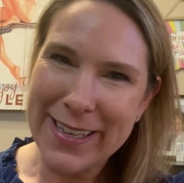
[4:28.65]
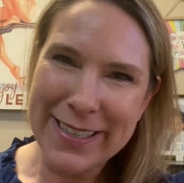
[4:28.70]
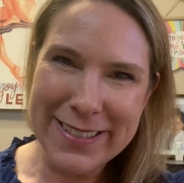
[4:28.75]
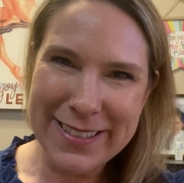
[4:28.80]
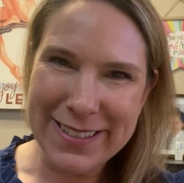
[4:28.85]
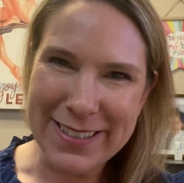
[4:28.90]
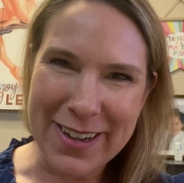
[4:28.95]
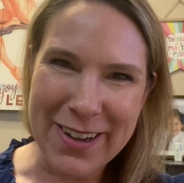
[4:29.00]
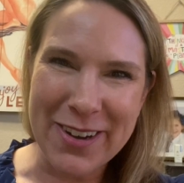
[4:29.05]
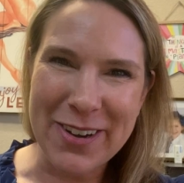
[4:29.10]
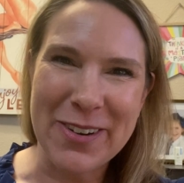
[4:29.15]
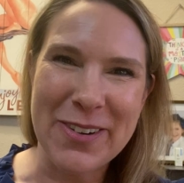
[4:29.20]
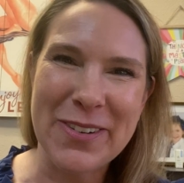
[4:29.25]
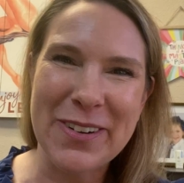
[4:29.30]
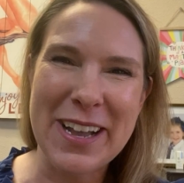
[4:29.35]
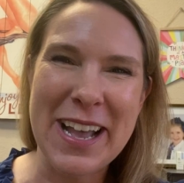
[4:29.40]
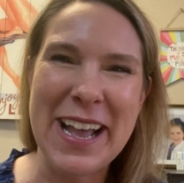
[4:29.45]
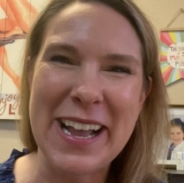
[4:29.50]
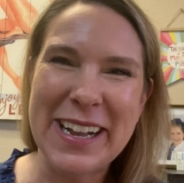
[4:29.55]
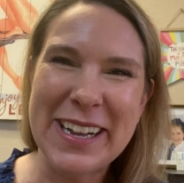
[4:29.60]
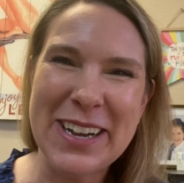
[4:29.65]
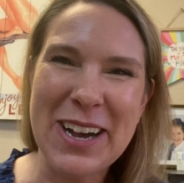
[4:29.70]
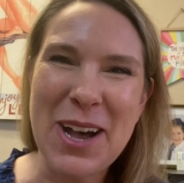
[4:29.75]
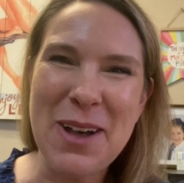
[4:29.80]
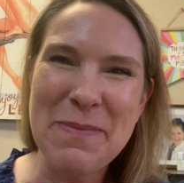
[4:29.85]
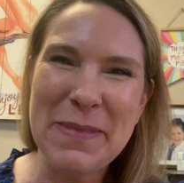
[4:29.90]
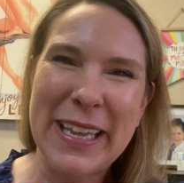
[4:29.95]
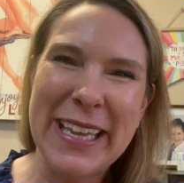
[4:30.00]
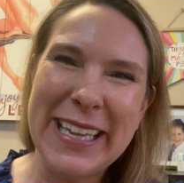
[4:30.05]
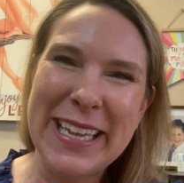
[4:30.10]
So
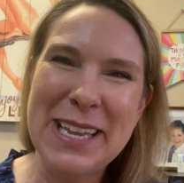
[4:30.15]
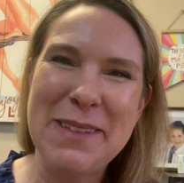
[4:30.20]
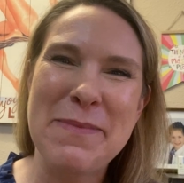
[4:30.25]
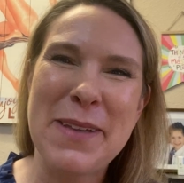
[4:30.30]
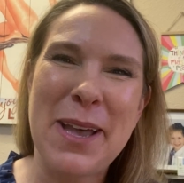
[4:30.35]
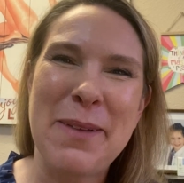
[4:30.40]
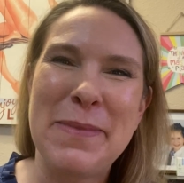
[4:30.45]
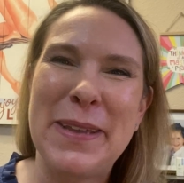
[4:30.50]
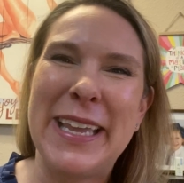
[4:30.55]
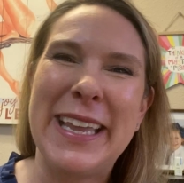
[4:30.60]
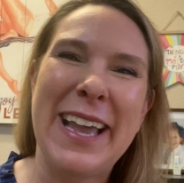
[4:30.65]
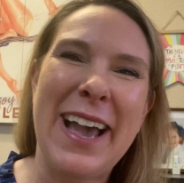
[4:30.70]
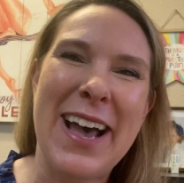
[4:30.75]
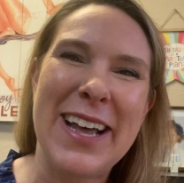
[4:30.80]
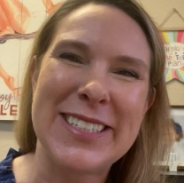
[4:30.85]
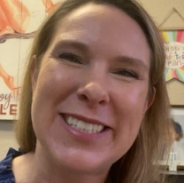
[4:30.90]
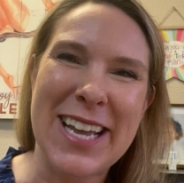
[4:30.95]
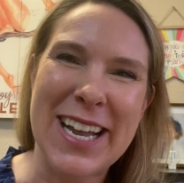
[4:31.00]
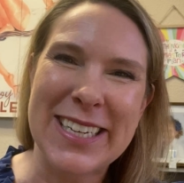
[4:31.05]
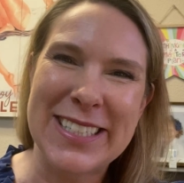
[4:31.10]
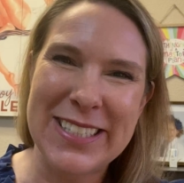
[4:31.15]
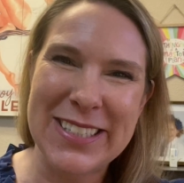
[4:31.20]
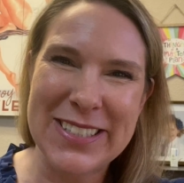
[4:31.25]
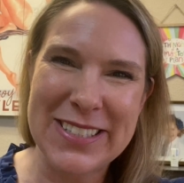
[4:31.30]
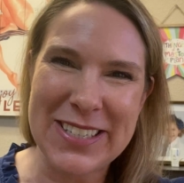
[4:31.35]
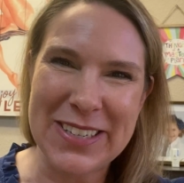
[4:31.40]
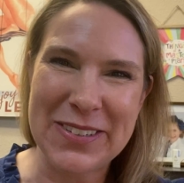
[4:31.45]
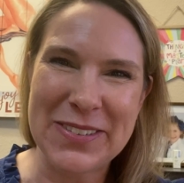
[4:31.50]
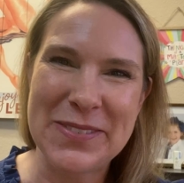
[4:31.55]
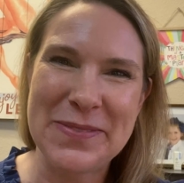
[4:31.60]
call me, email me. I'll talk to you
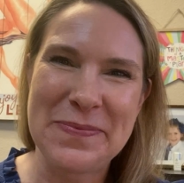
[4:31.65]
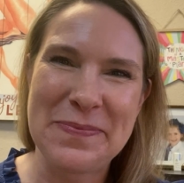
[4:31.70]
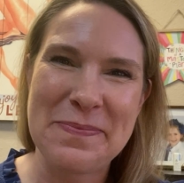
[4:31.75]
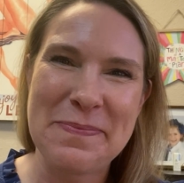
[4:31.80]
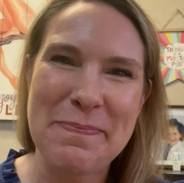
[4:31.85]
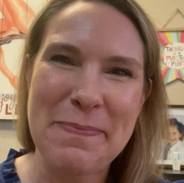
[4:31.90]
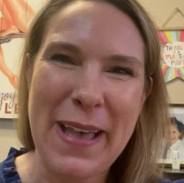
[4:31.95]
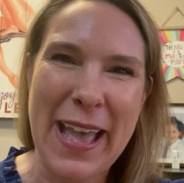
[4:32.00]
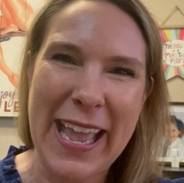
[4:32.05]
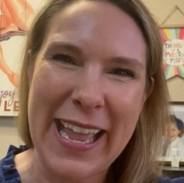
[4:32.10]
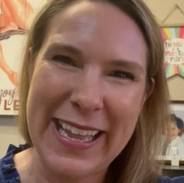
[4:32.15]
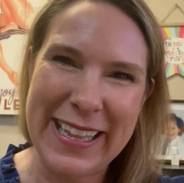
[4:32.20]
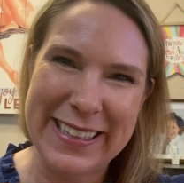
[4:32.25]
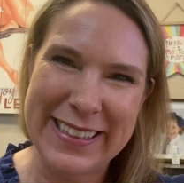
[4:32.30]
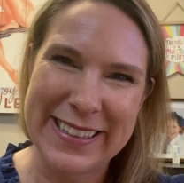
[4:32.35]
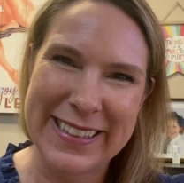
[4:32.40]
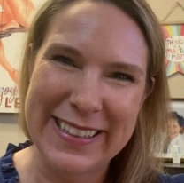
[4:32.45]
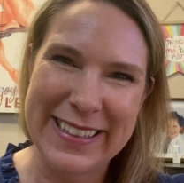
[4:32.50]
soon. Bye.